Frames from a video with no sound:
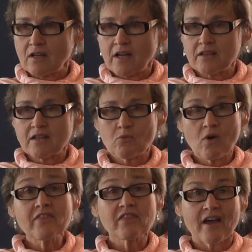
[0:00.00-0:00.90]
and they
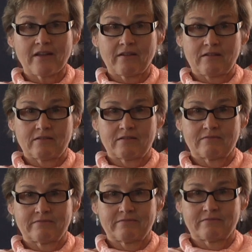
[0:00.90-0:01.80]
want that.
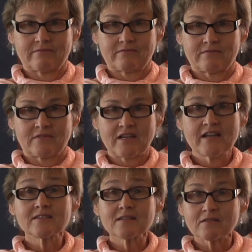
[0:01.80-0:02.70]

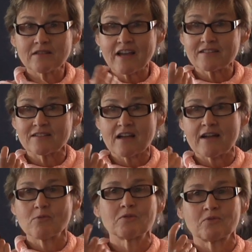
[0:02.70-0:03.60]
That's the that's the
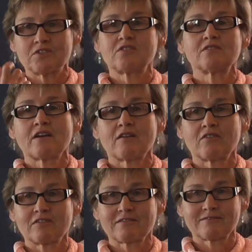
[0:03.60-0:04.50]
I want what she's
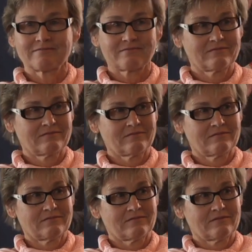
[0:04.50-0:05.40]
having,
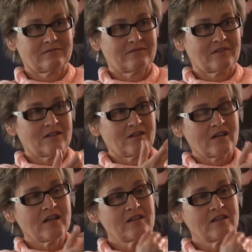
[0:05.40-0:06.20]
mm-hmm.